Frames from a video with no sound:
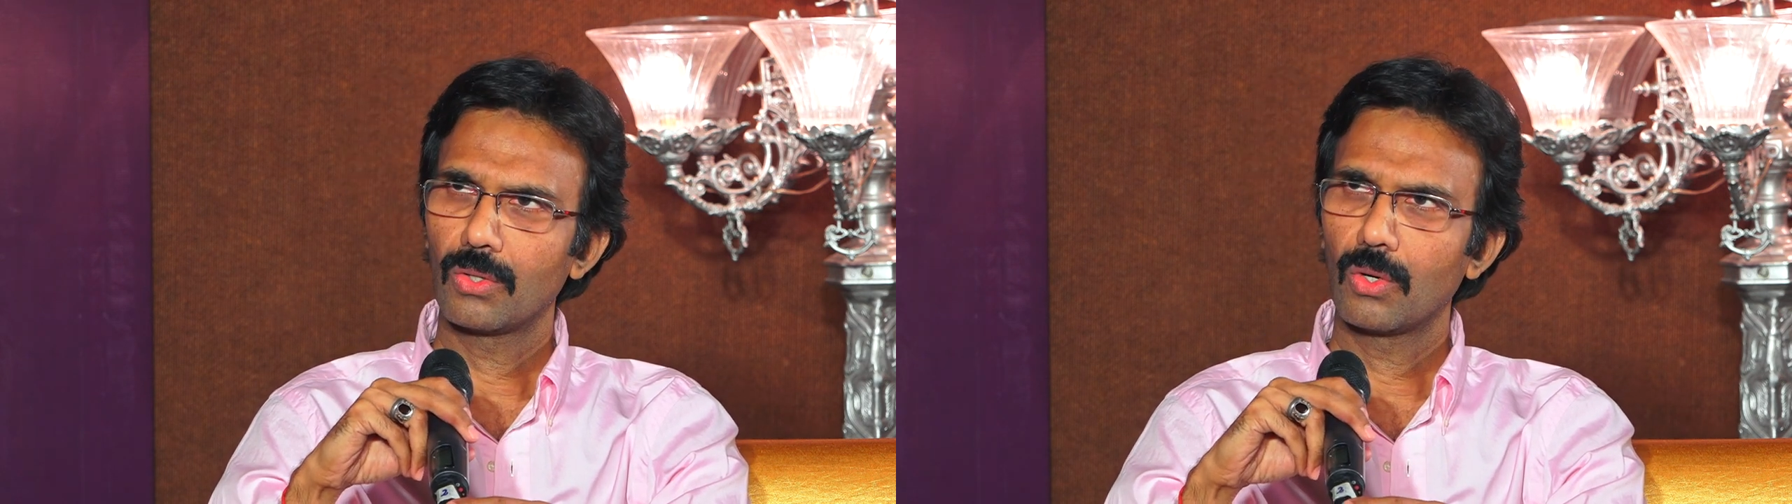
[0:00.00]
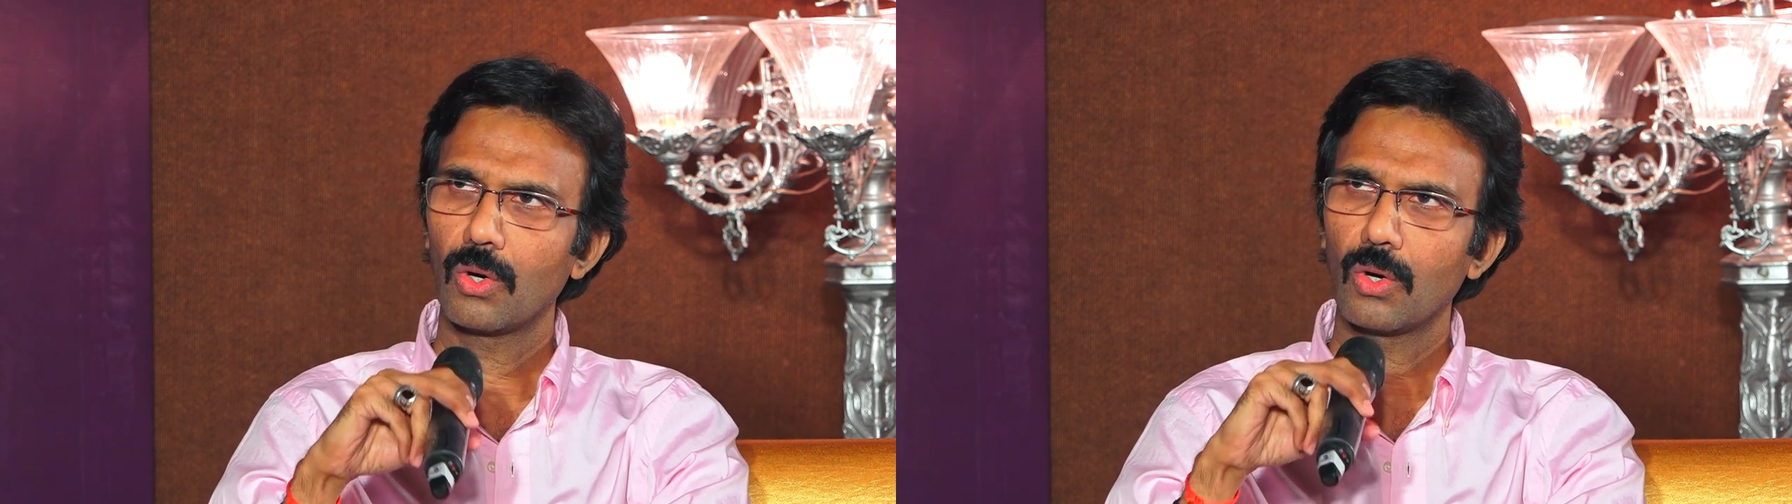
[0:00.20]

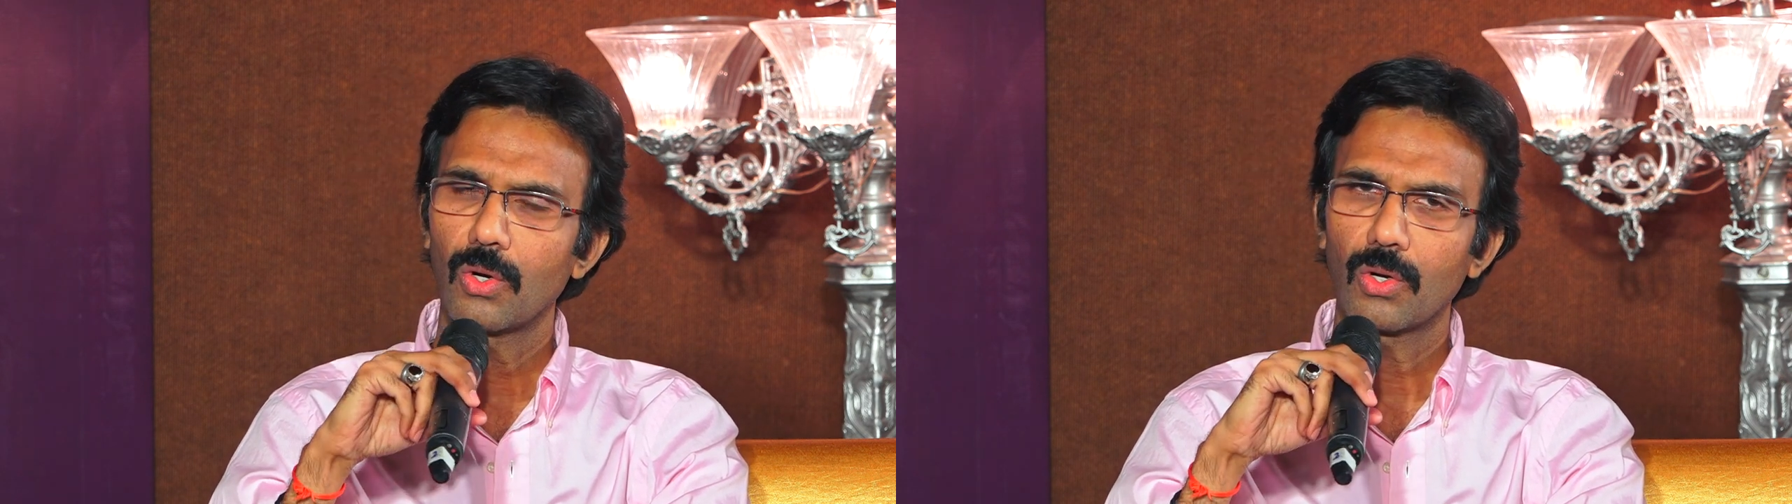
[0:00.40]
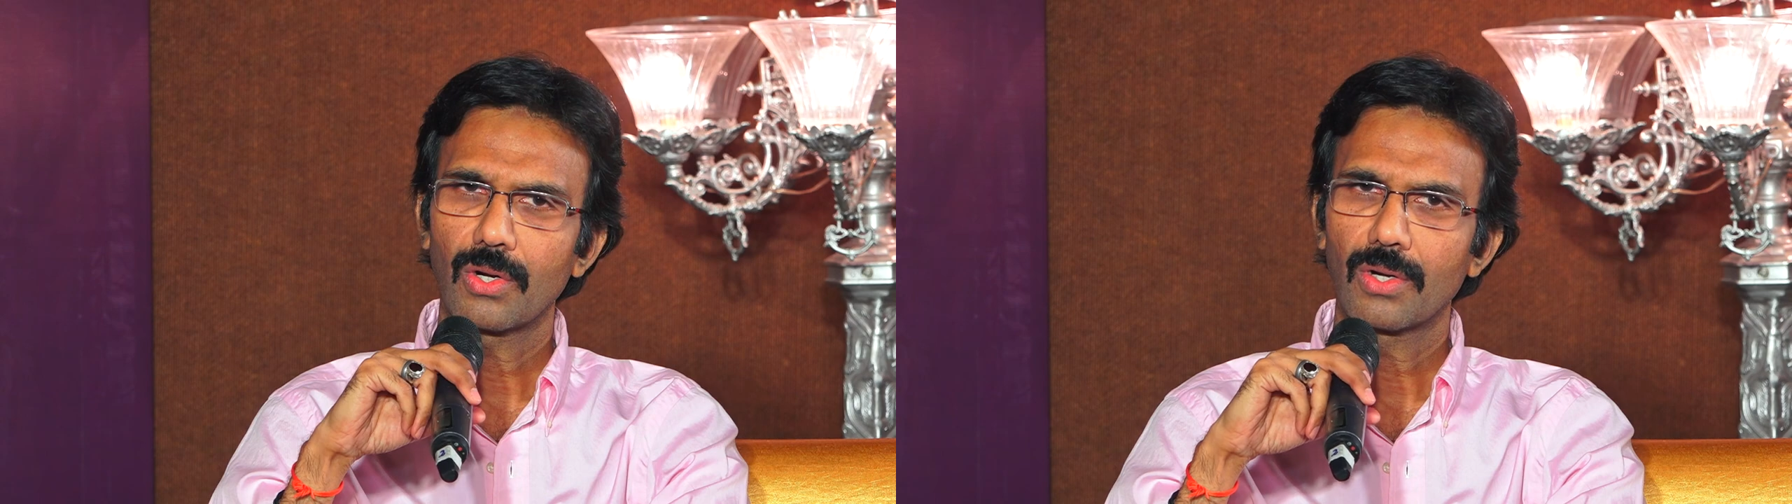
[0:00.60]

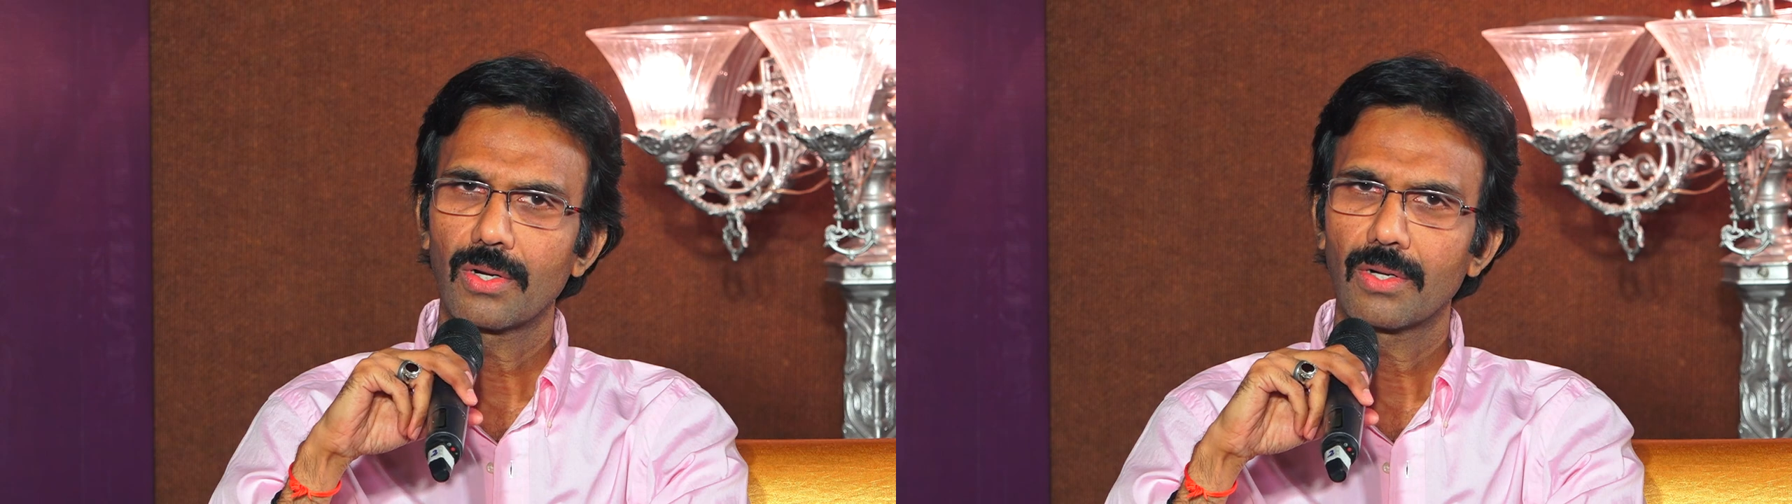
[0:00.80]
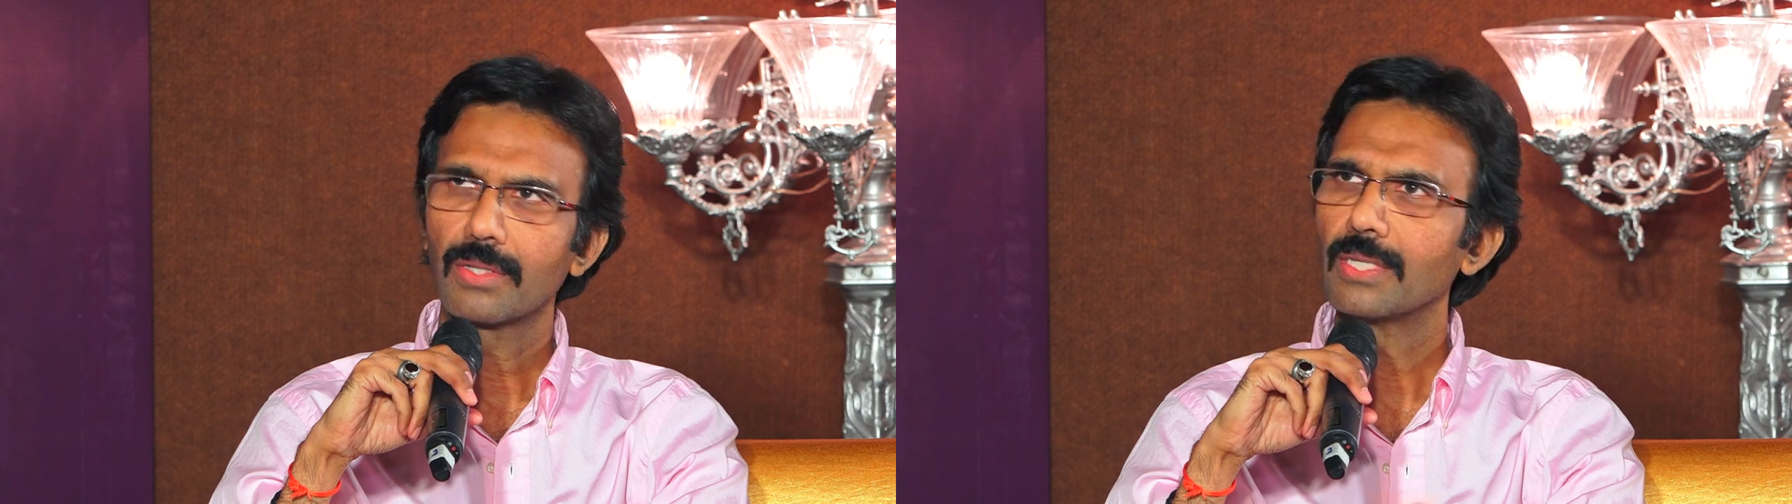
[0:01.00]

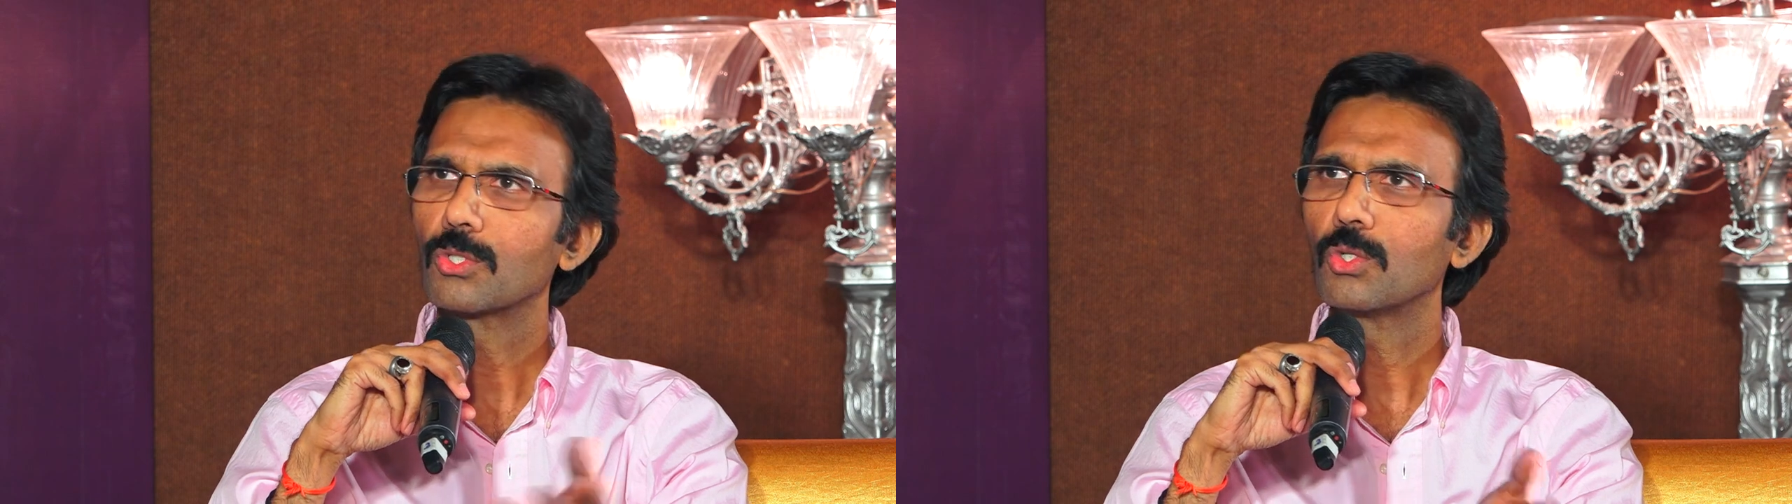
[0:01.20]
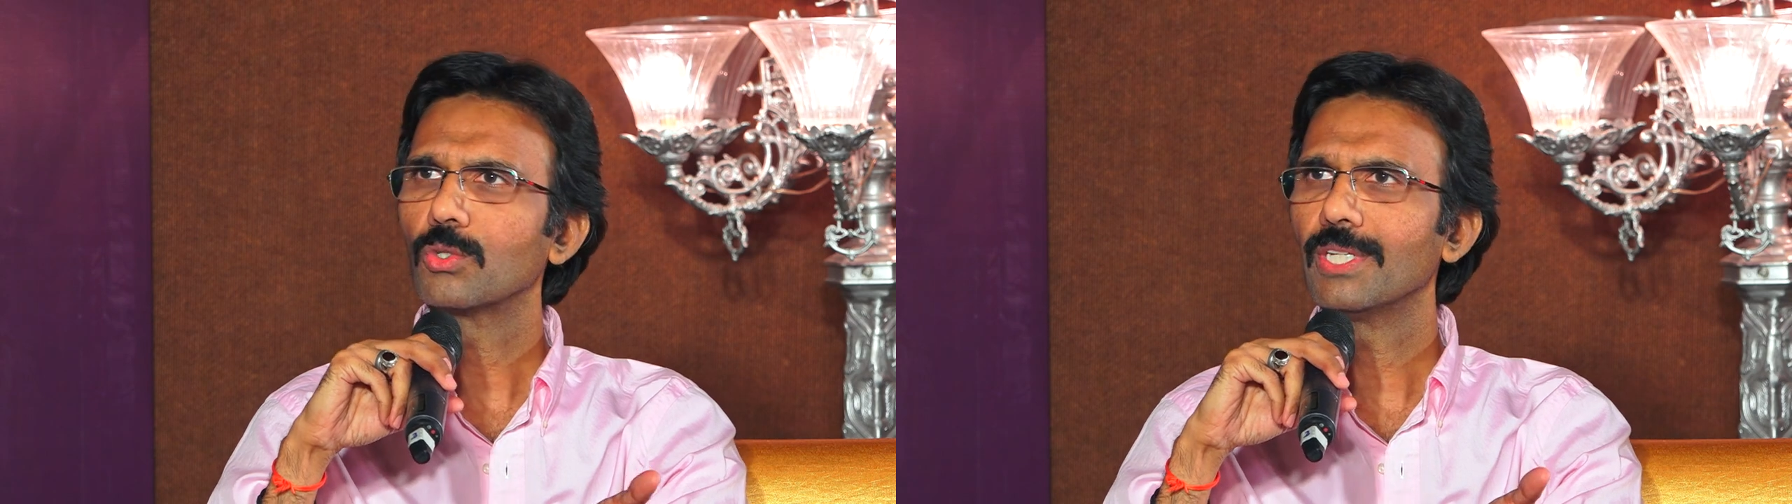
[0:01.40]
or
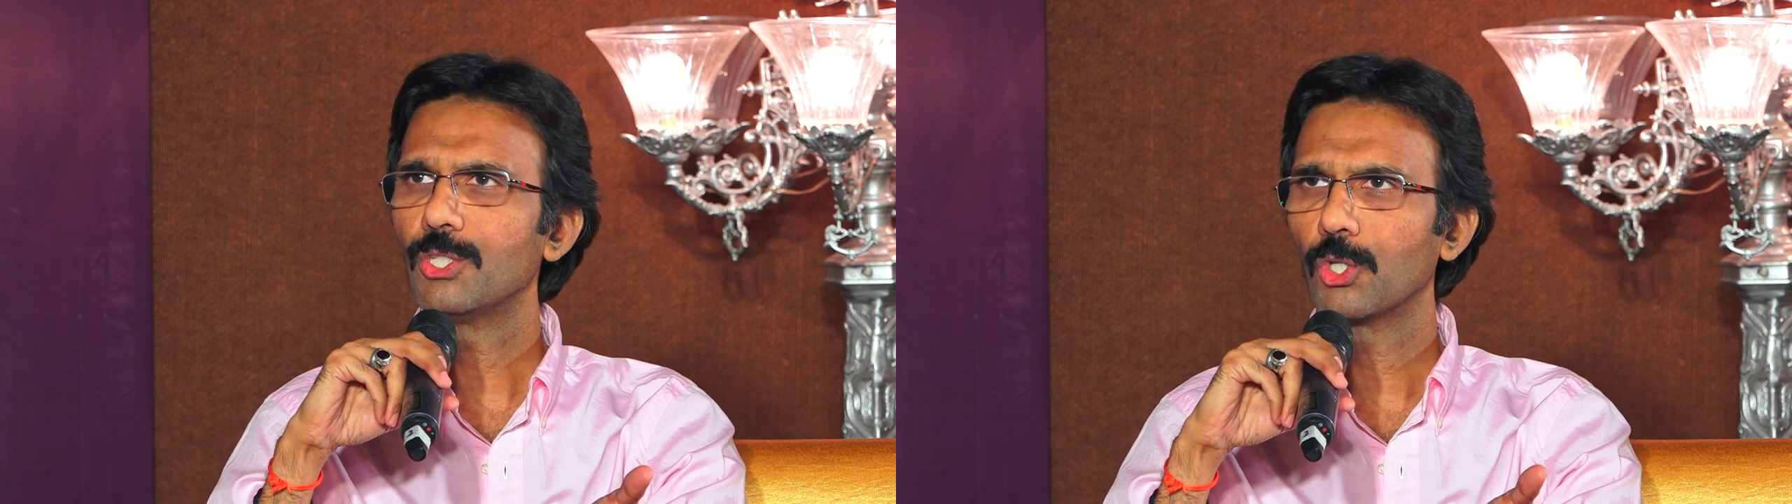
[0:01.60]
doesn't know their